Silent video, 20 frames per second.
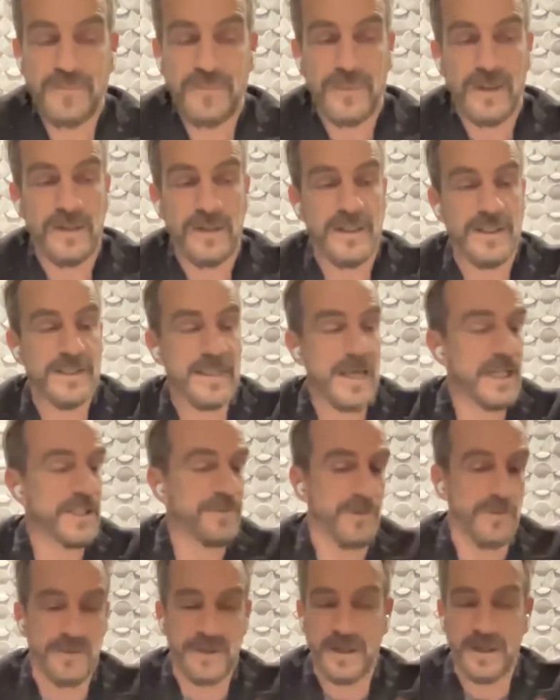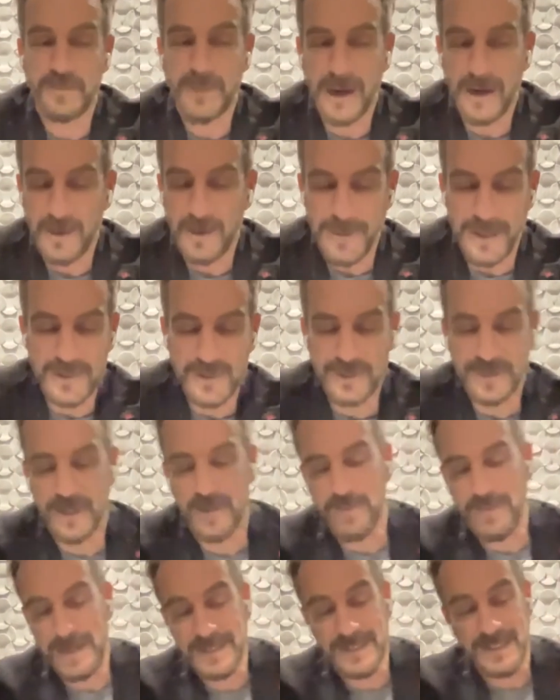these guys from Think Parametric, they're
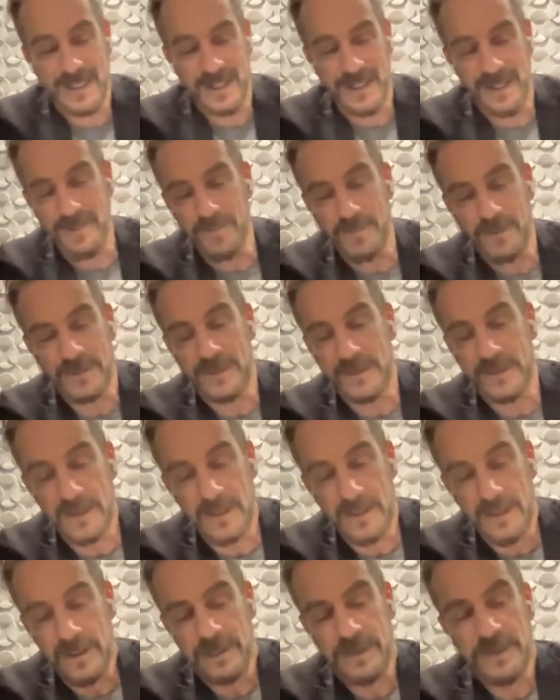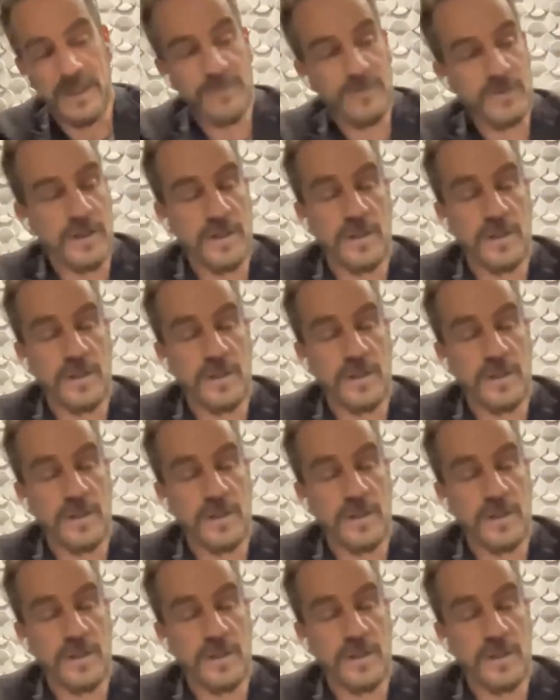Mexican, but they've done a